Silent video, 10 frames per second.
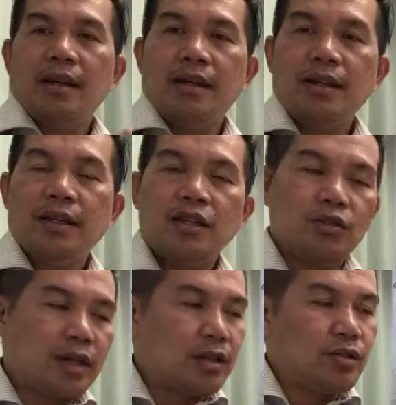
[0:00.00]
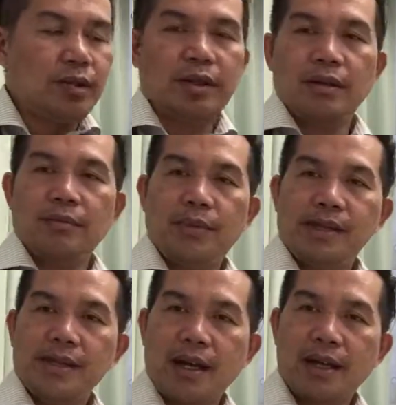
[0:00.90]
You can do it
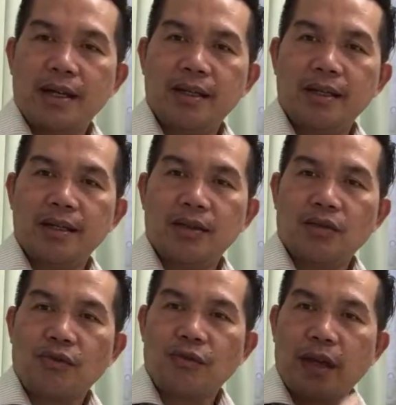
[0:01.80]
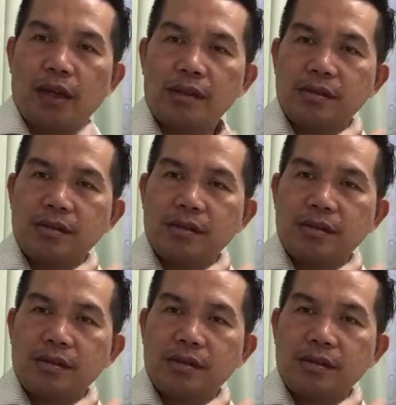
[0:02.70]
beside your face,